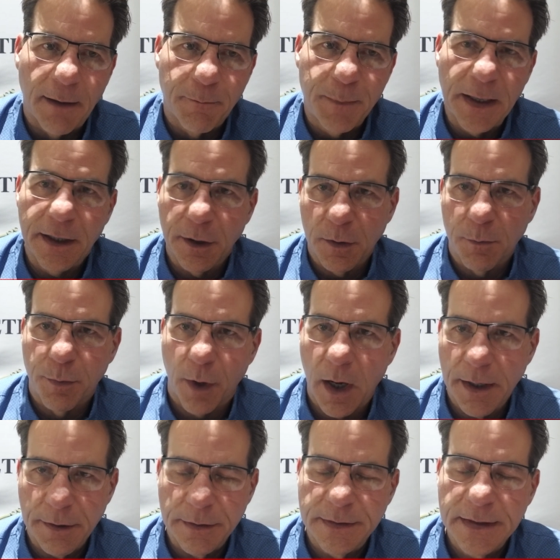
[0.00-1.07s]
bigger,
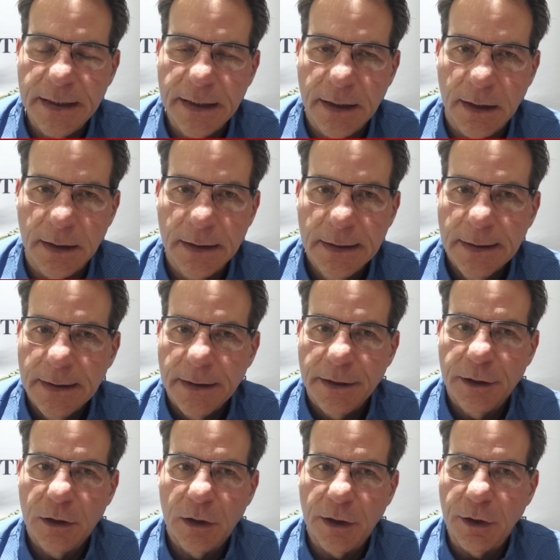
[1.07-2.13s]
broader deal,
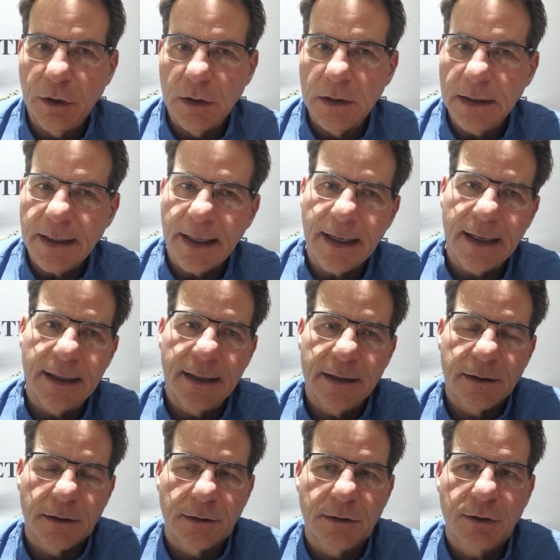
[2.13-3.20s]
you're looking at
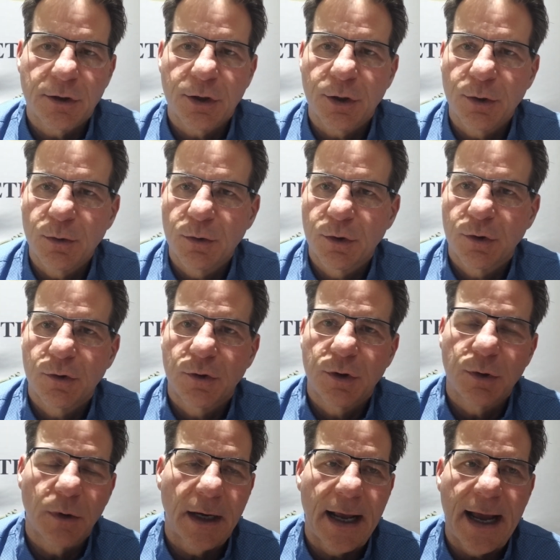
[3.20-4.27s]
another
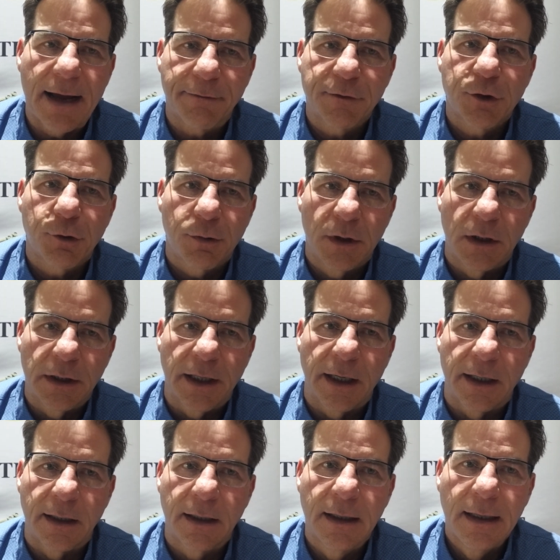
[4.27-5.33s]
$2.5
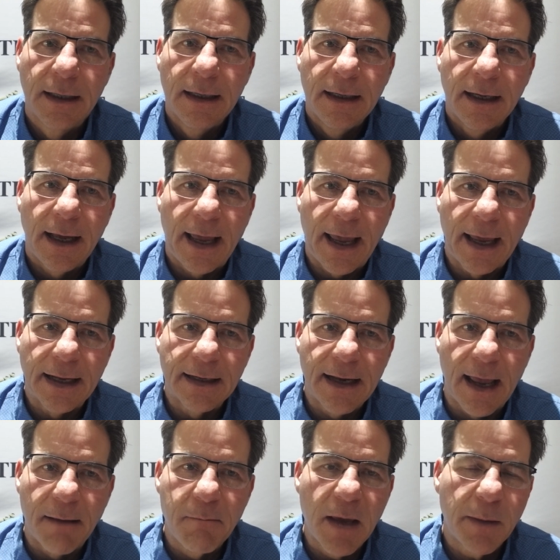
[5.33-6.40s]
trillion,
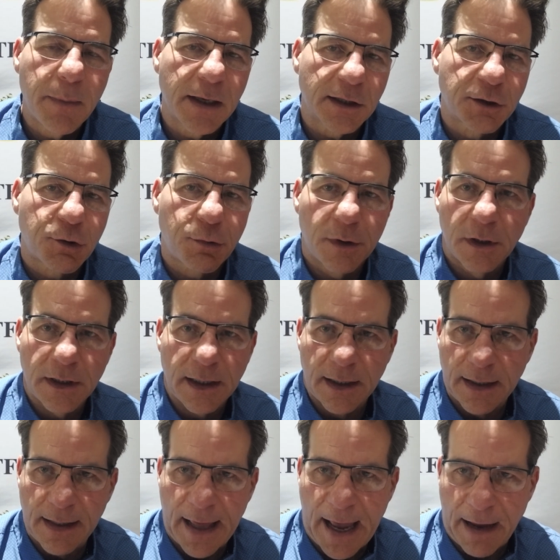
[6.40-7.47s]
and maybe $1 trillion
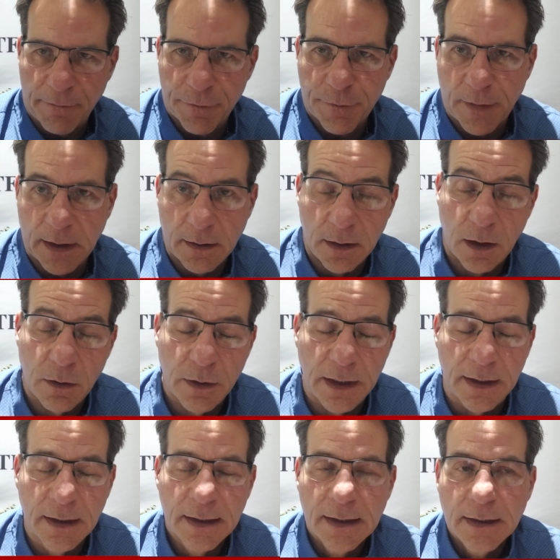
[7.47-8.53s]
of that front loaded.